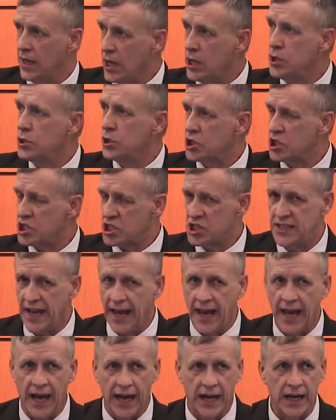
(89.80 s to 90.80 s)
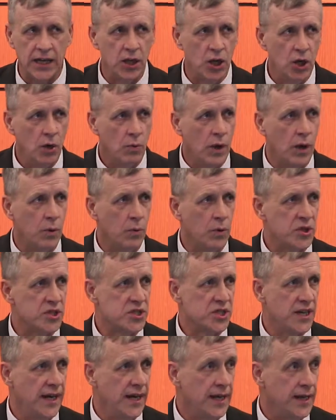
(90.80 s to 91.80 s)
understand what we're
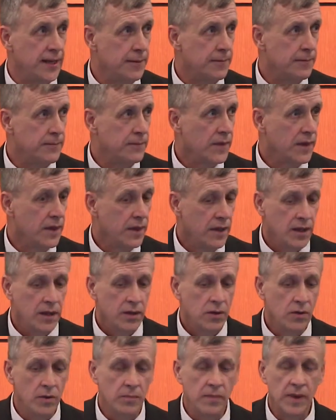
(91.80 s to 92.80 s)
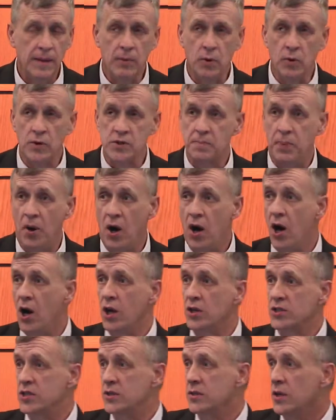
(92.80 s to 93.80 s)
saying? You remember it was
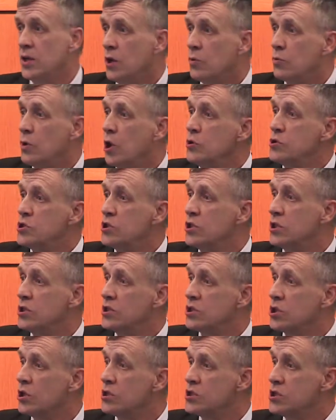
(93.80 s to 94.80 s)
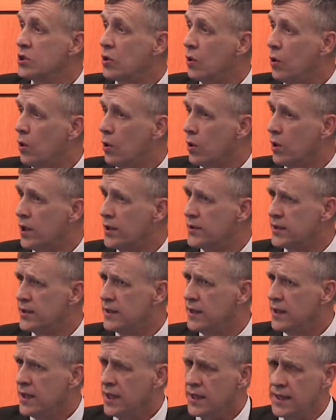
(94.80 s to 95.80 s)
Paul as he wrote to the church in Corinth,
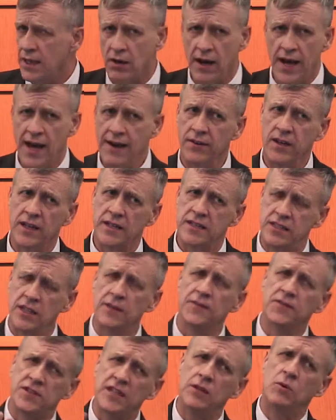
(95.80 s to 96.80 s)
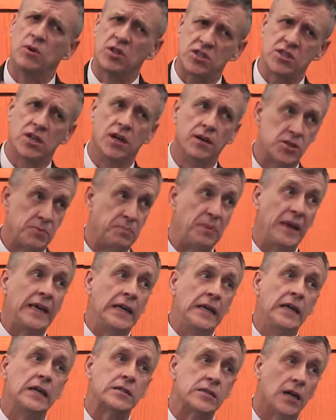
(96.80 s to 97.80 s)
and they were having a difficulty with
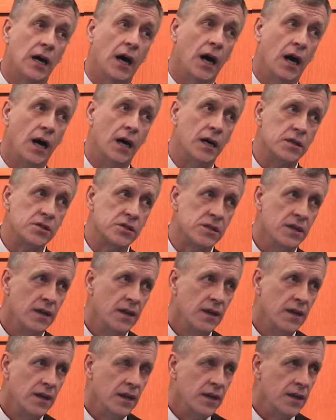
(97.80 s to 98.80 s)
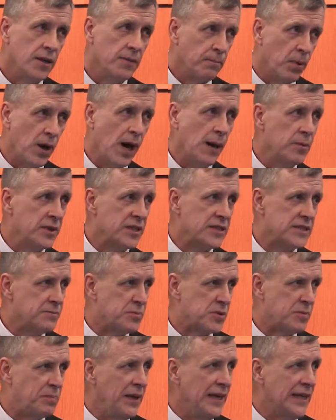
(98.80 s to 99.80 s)
speaking in tongues. And the problem
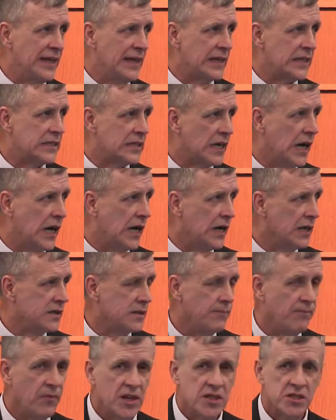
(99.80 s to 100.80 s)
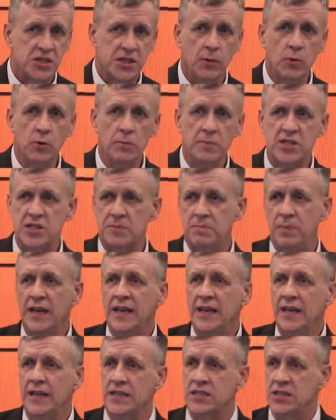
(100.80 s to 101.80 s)
with speaking in tongues, that someone would be
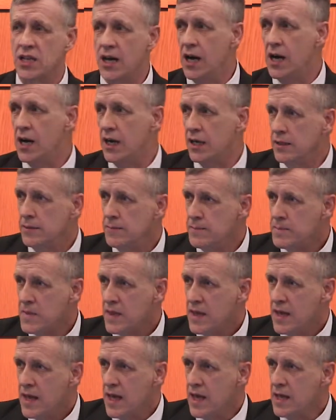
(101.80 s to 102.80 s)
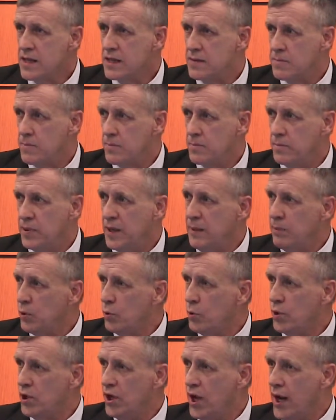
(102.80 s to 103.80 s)
speaking in a tongue and
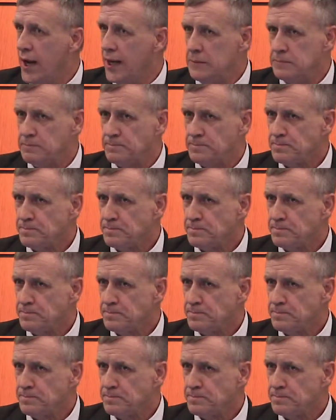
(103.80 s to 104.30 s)
people would not